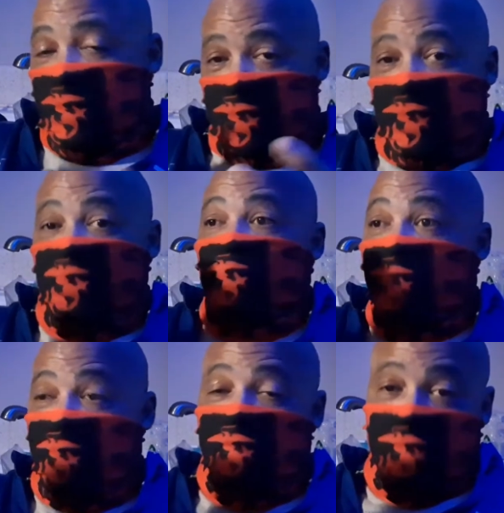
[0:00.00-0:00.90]
They got
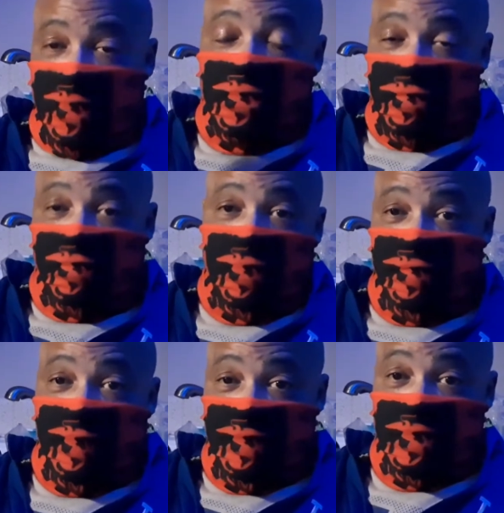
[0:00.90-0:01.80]
12 rounds of
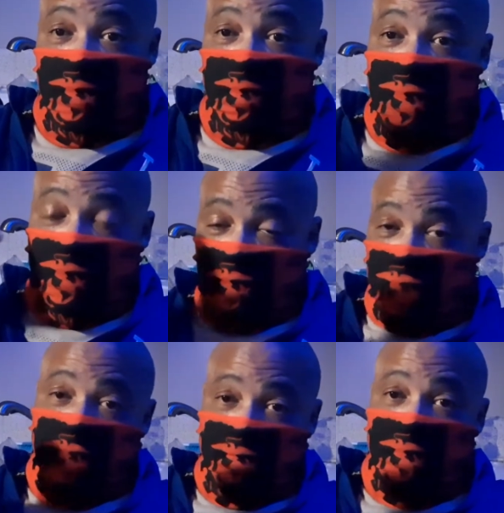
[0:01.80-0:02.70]
45 ACP with
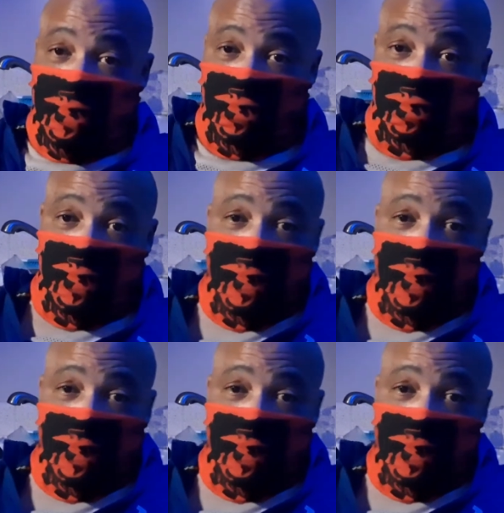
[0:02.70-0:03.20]
these big old